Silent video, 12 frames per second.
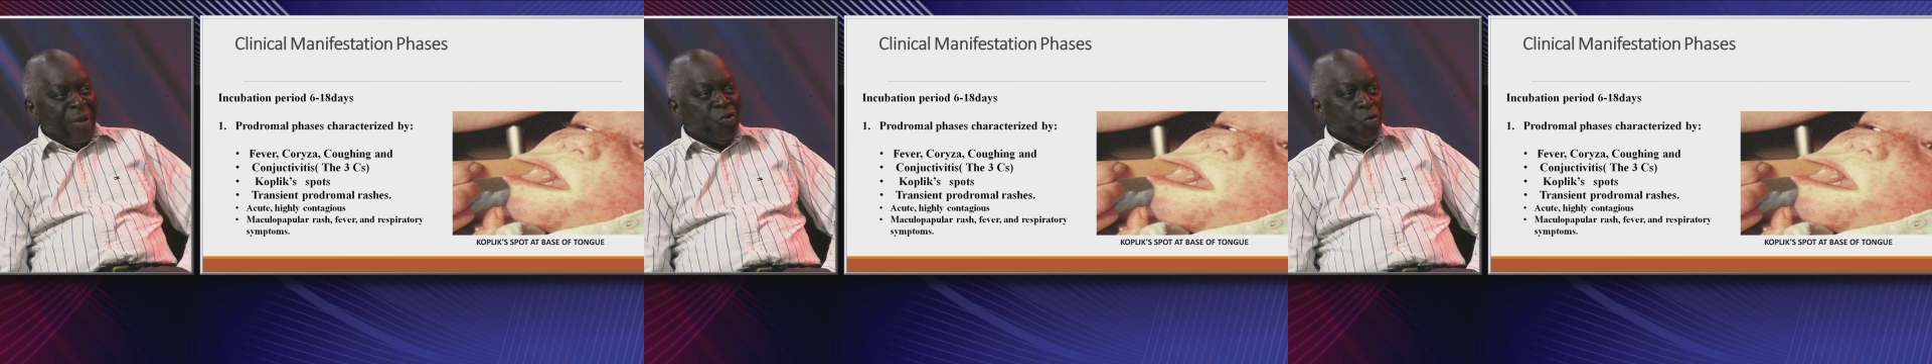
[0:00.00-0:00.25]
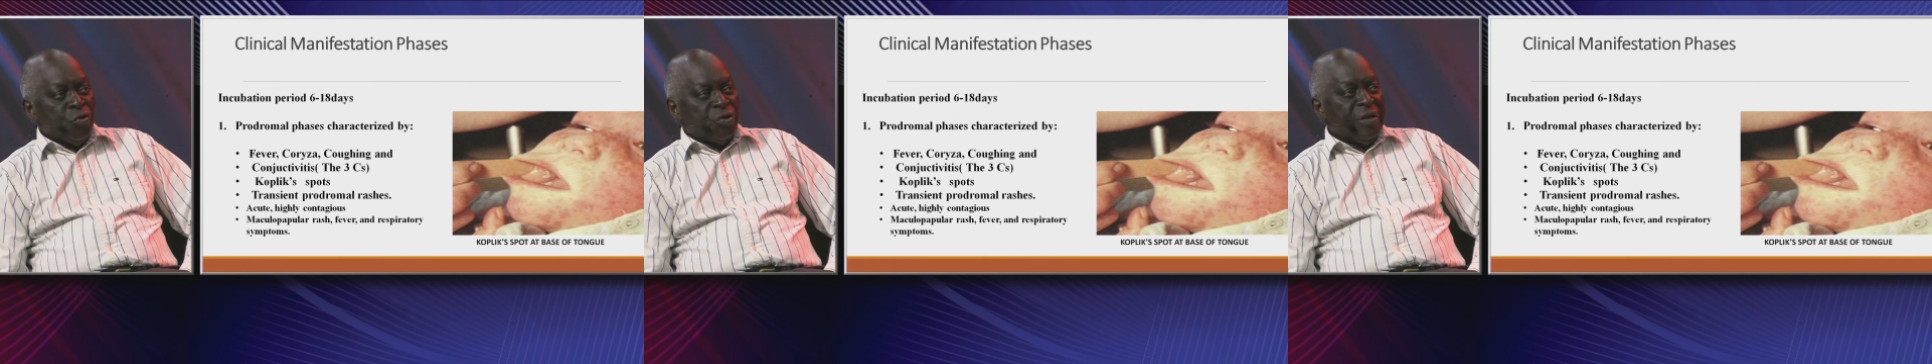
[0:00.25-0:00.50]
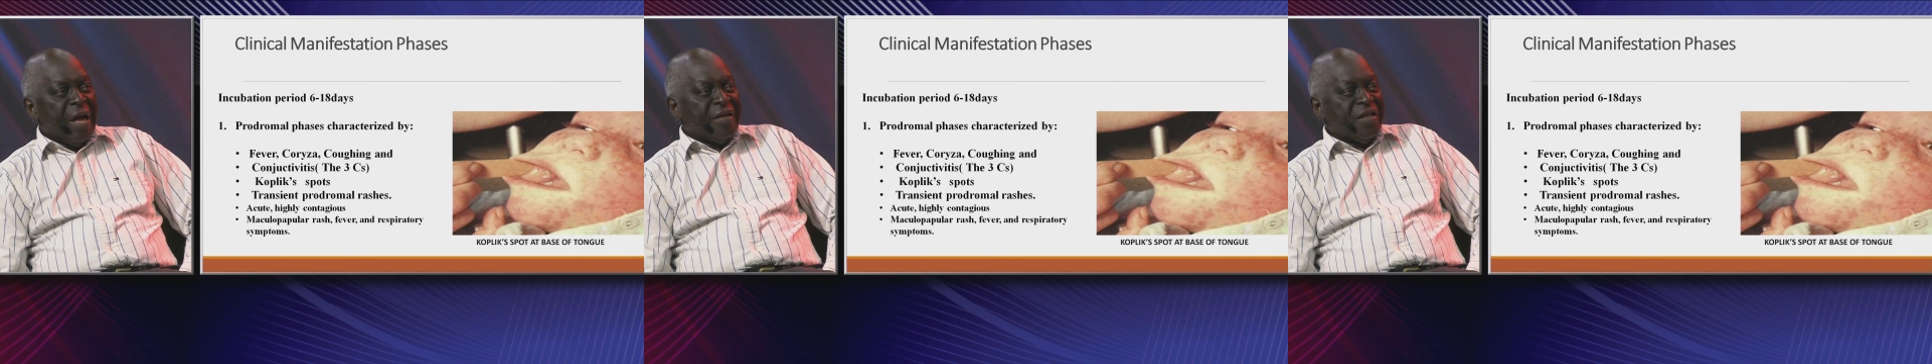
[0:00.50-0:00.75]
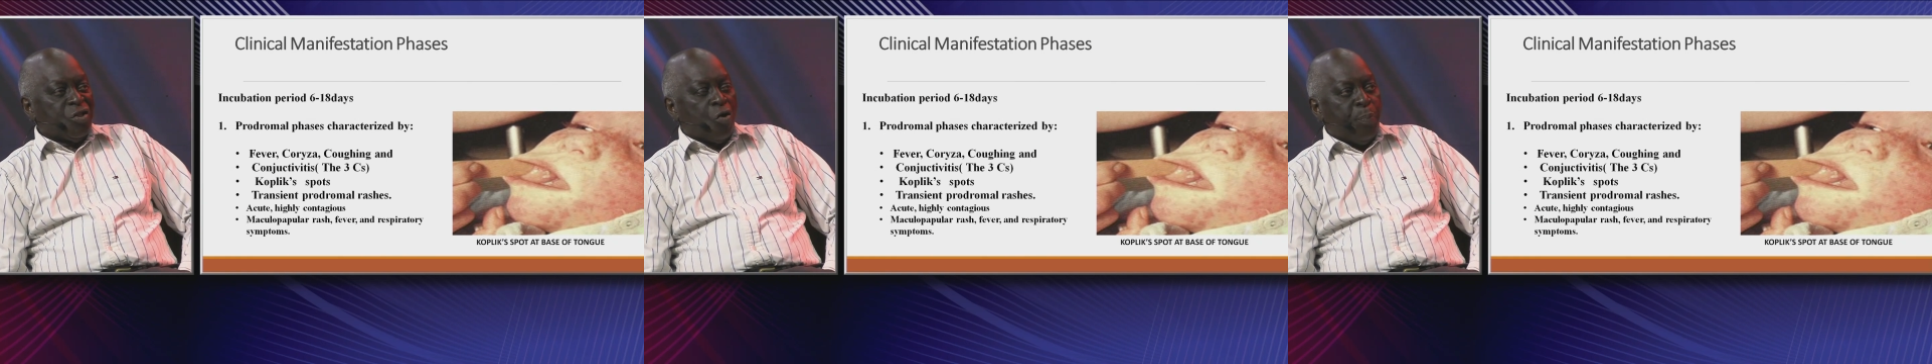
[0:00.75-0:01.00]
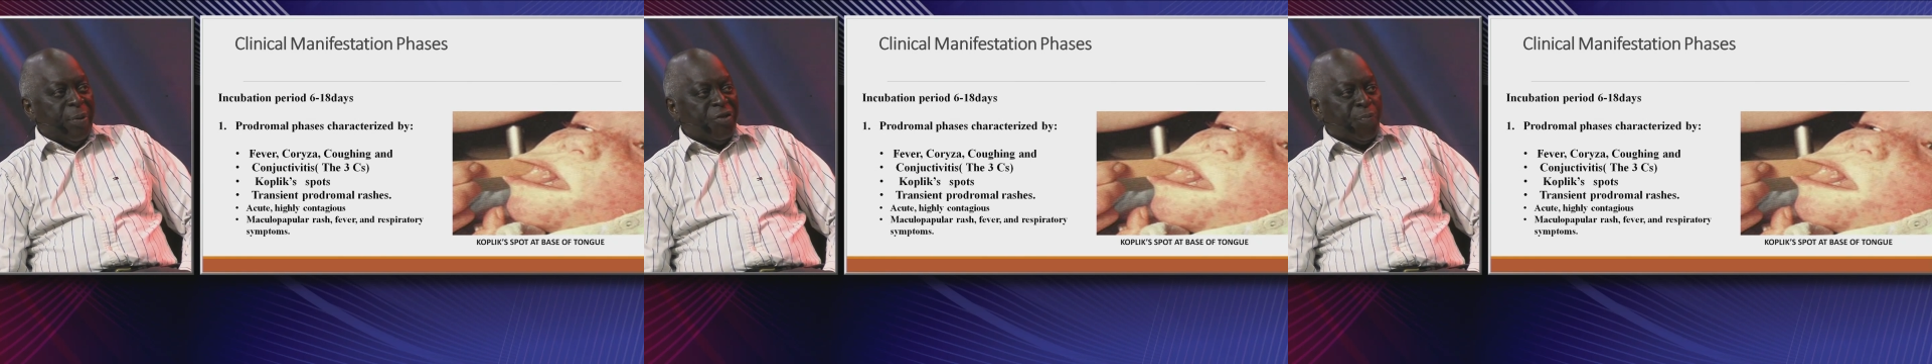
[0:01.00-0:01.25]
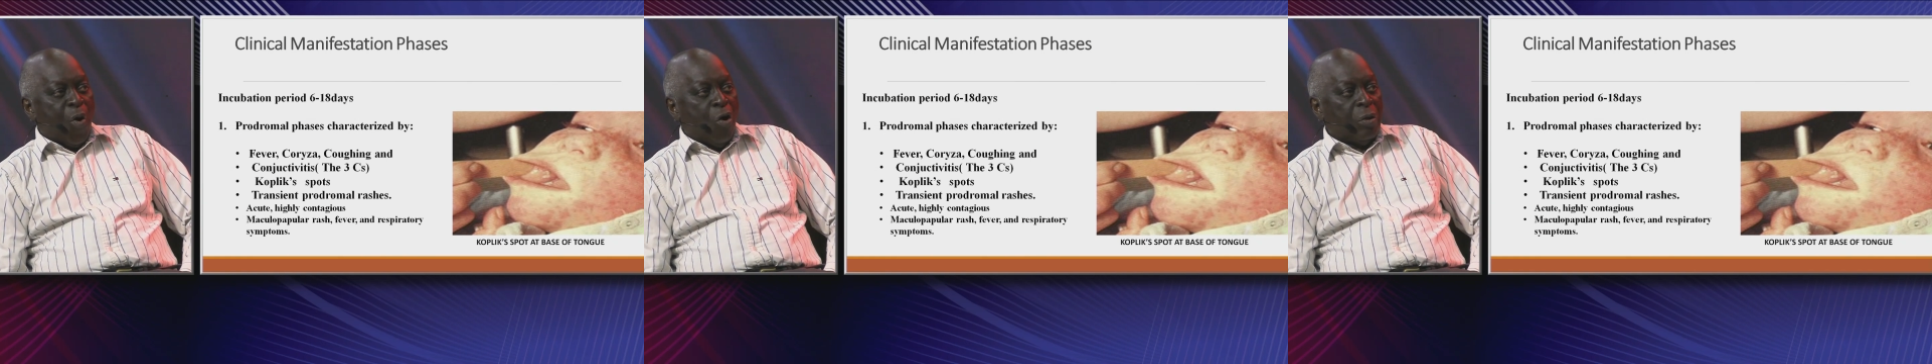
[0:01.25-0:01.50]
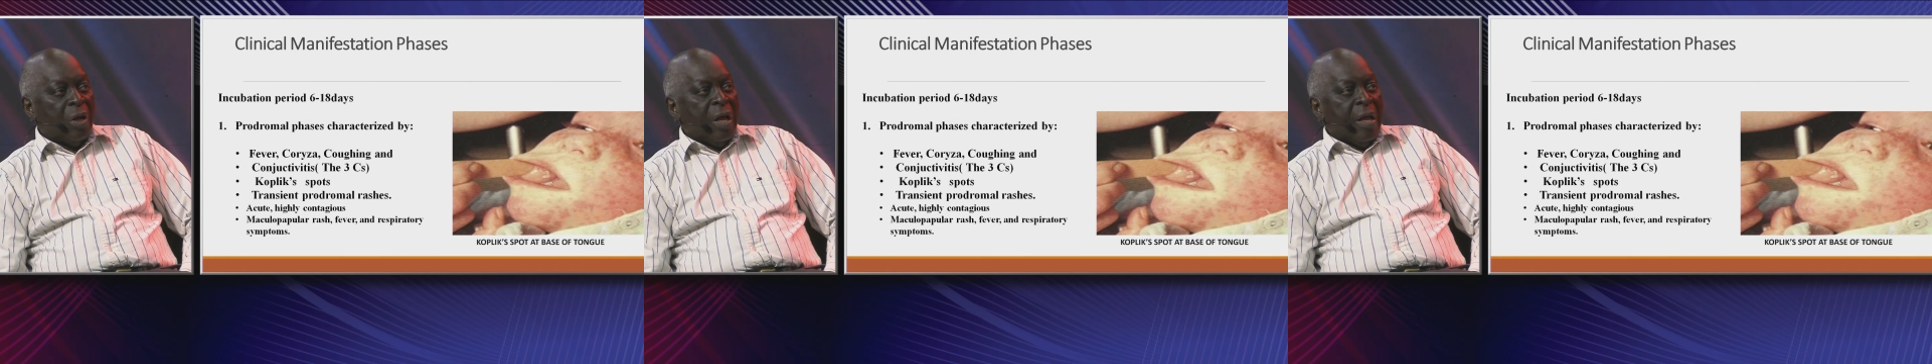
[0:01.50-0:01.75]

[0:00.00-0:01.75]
That is Copley spore. It's